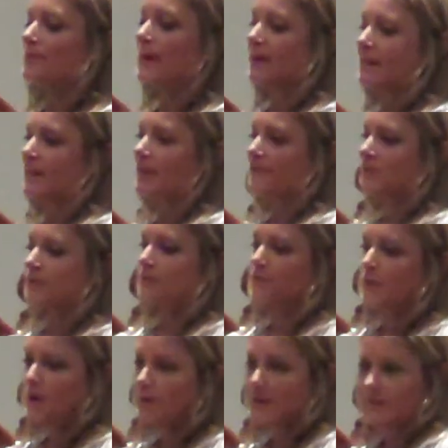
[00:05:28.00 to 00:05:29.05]
But if you're
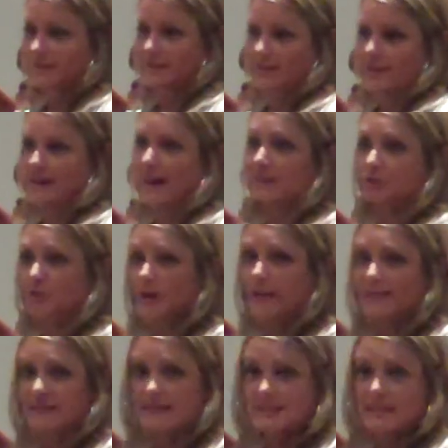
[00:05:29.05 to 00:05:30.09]
focusing on
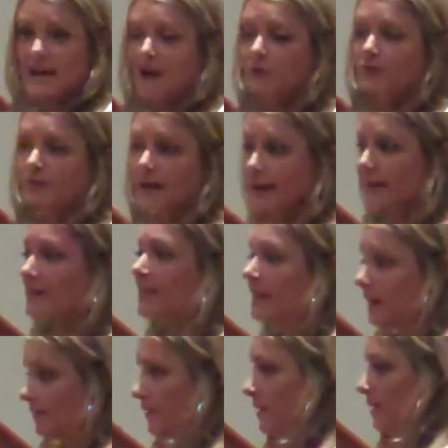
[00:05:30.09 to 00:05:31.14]
trying to sell, you're not going to
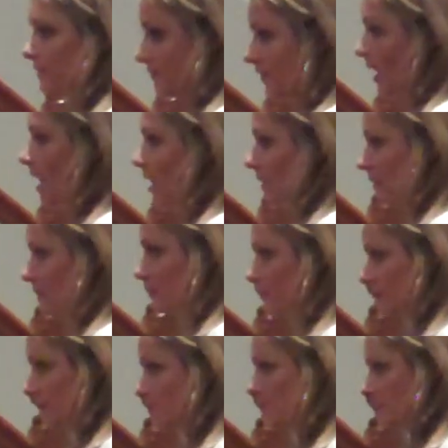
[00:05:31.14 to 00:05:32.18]
get very far
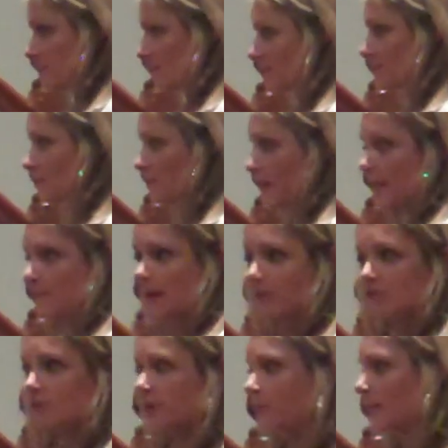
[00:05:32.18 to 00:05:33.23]
with this business. You might
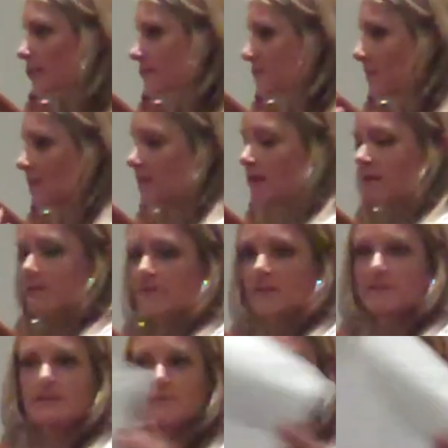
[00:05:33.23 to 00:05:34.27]
make 30 bucks here and
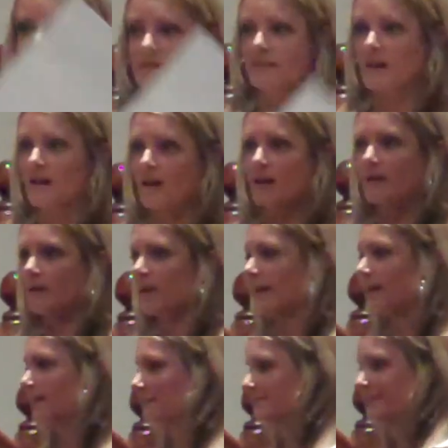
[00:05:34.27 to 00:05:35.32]
50 bucks there,
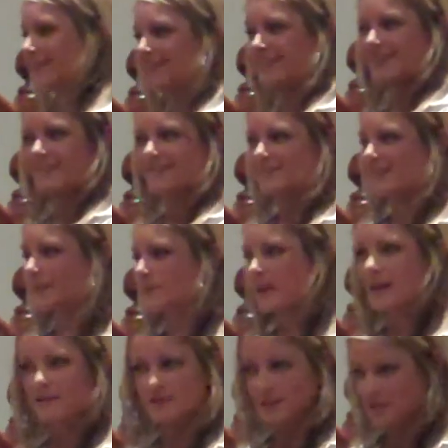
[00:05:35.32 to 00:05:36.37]
and it's going to
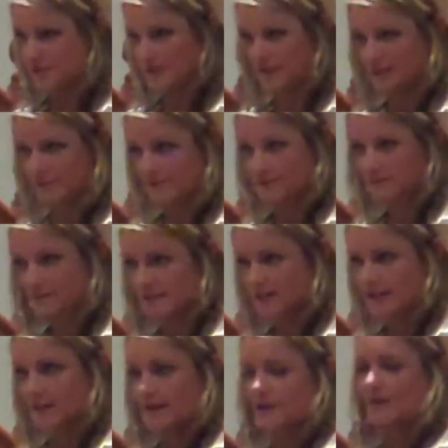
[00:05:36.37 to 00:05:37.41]
be kind of frustrating.
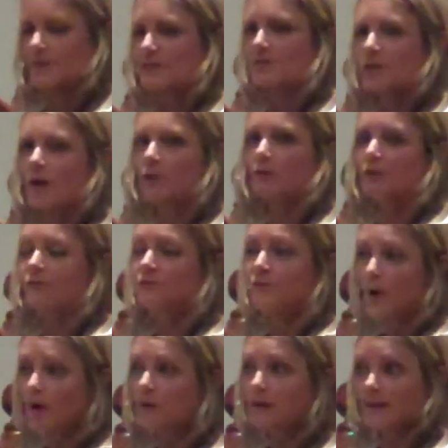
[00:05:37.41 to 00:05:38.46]
So your
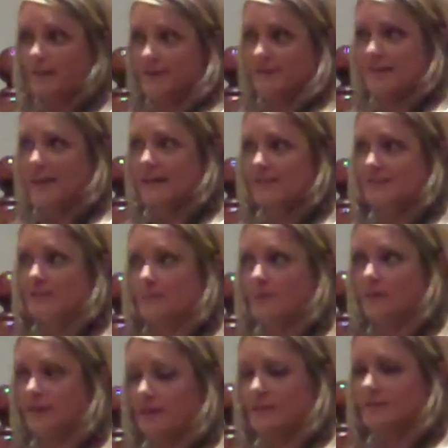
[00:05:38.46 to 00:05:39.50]
focus has to
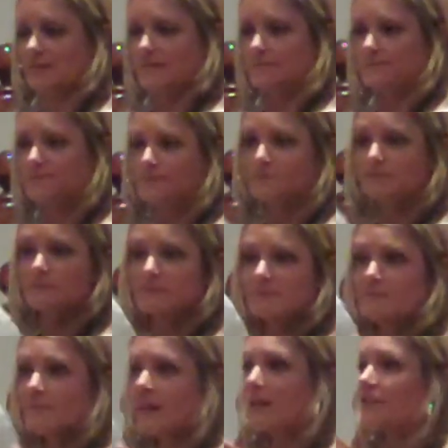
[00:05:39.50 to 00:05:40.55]
be this:
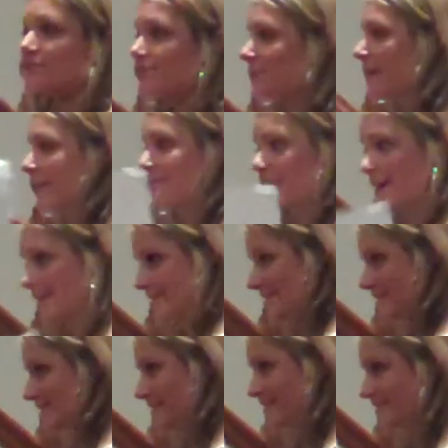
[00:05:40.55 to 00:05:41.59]
to make friends.